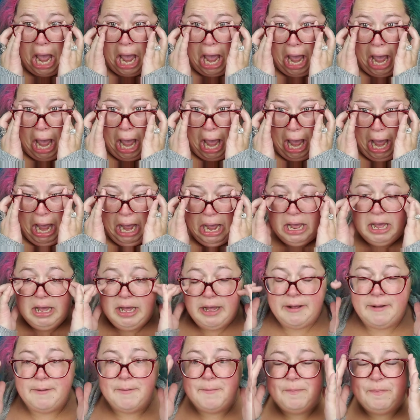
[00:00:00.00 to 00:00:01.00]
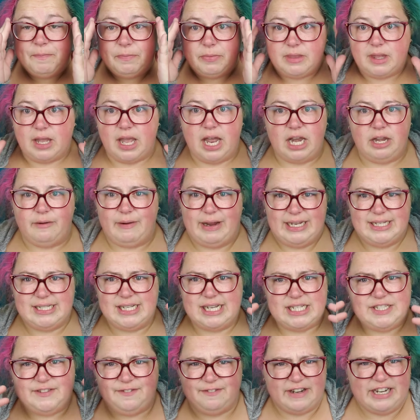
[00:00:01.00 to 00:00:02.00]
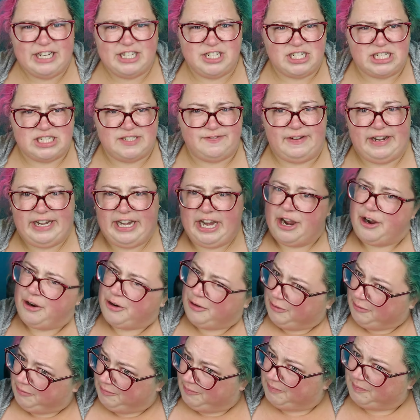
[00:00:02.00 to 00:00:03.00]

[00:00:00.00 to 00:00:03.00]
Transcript: uh, anyways, let's finish this video